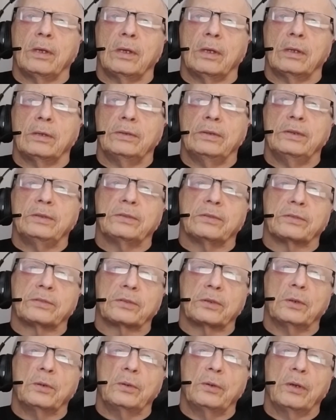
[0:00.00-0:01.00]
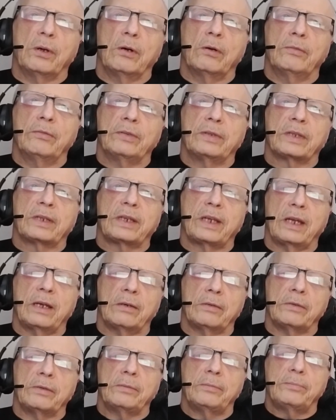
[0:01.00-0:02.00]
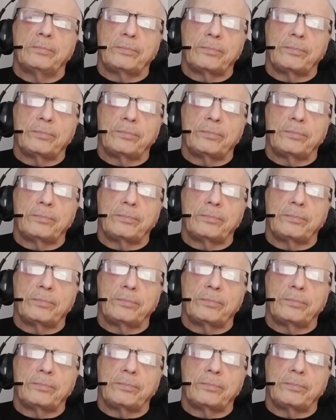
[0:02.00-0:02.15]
These are sold over the counter.